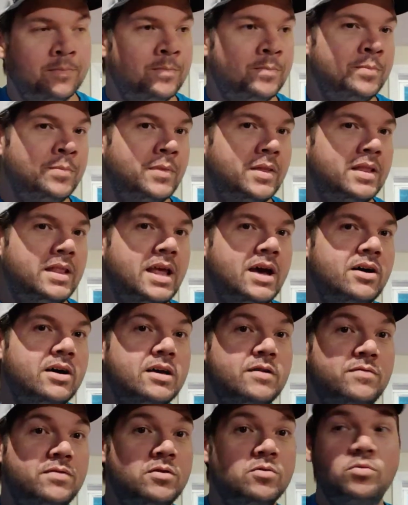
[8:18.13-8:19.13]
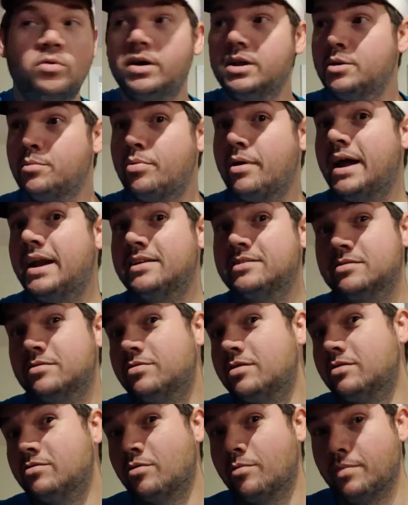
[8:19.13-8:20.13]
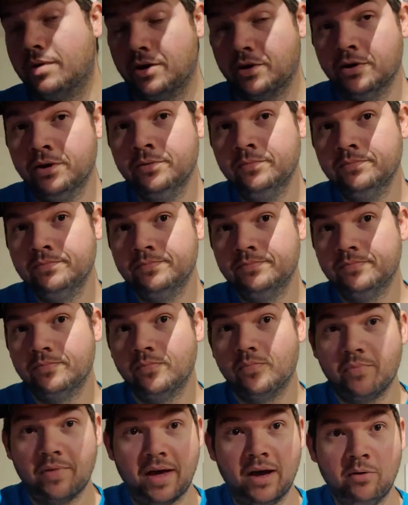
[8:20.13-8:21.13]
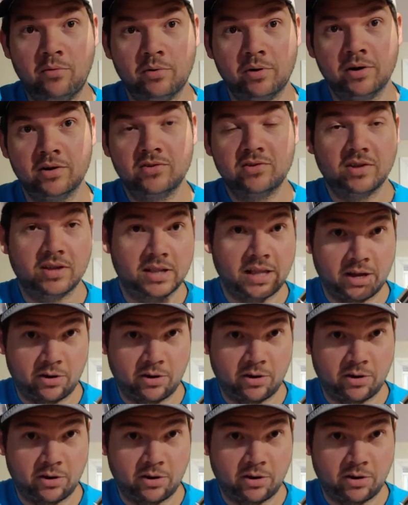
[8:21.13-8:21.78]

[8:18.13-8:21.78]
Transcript: Now, if you want to practice in front of a mirror, that works.